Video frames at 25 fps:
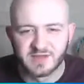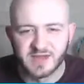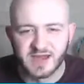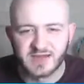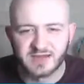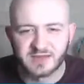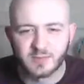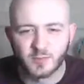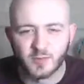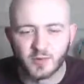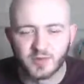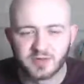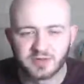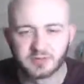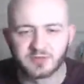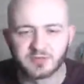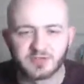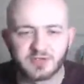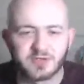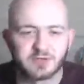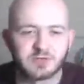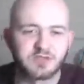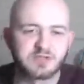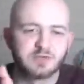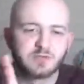and what it will
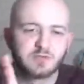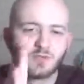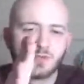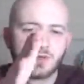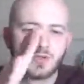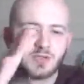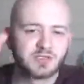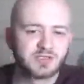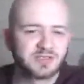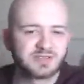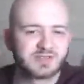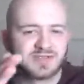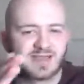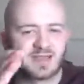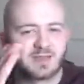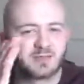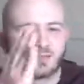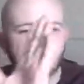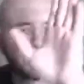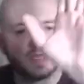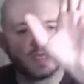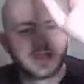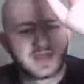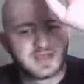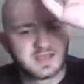do is it will push us out
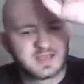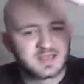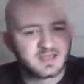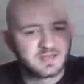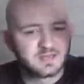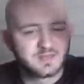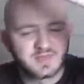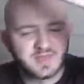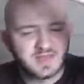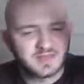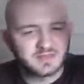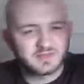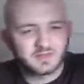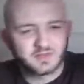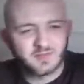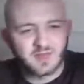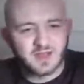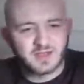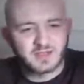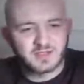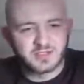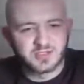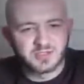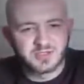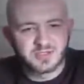in that
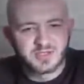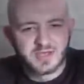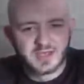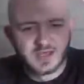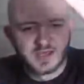direction.